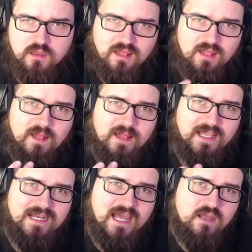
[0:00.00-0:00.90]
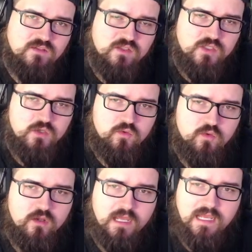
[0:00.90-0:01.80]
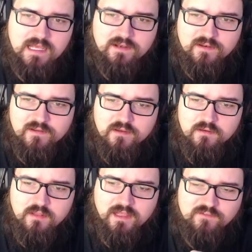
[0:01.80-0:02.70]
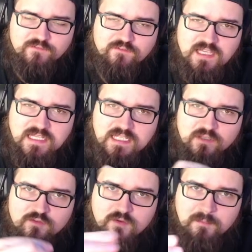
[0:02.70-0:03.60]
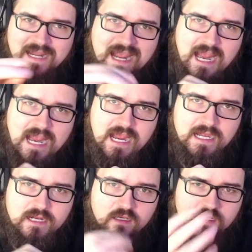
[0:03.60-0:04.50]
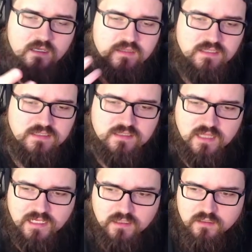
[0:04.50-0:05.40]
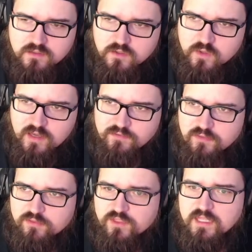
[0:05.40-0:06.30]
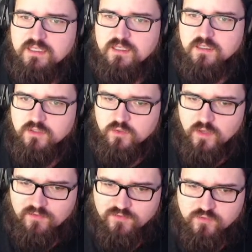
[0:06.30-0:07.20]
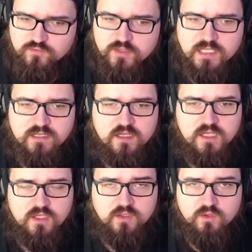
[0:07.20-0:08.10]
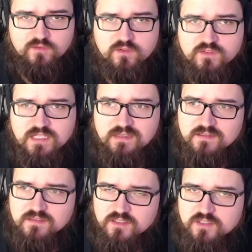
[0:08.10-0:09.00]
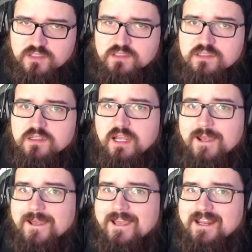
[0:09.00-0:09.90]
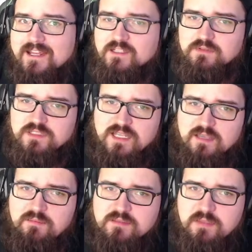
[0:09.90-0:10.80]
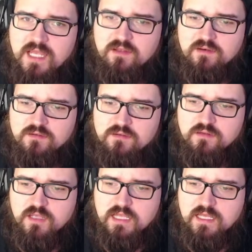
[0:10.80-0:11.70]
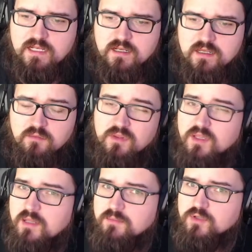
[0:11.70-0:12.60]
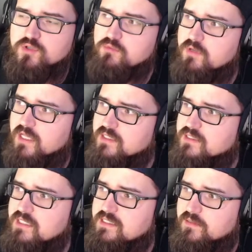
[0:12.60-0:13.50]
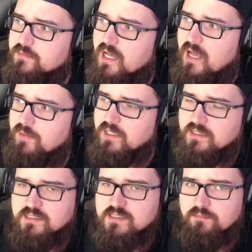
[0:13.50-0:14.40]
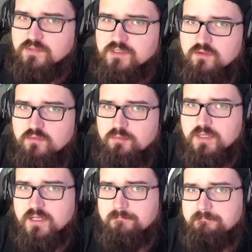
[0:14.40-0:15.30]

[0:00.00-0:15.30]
laid out to you and like feeding you from the hand. This is like you have to think, you have to read, you have to take decisions, and that's what the game is about. And I'm not sure we're gonna see some combat in this episode, but